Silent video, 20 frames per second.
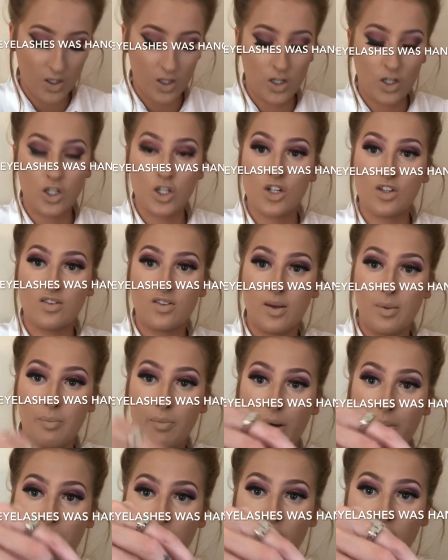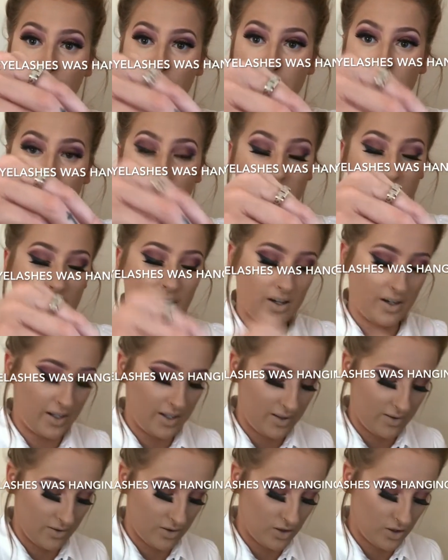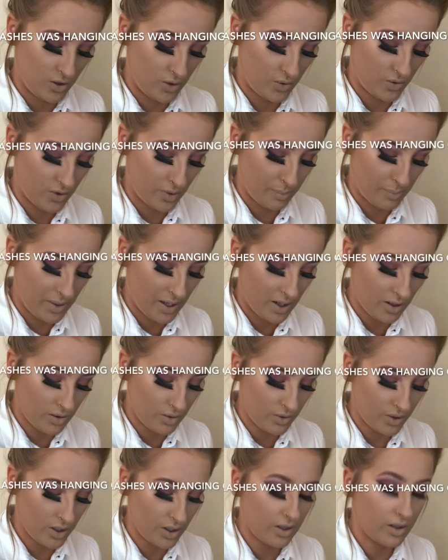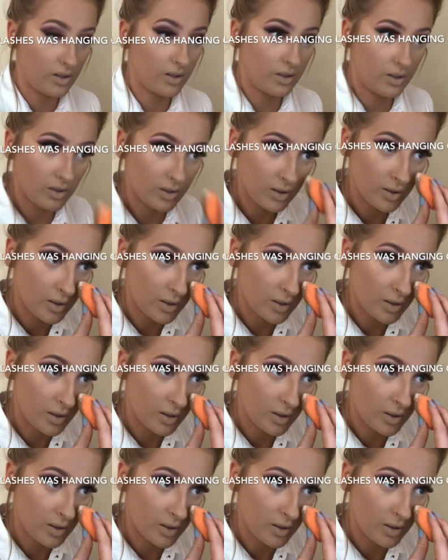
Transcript: and just dip my beauty blender into the powder and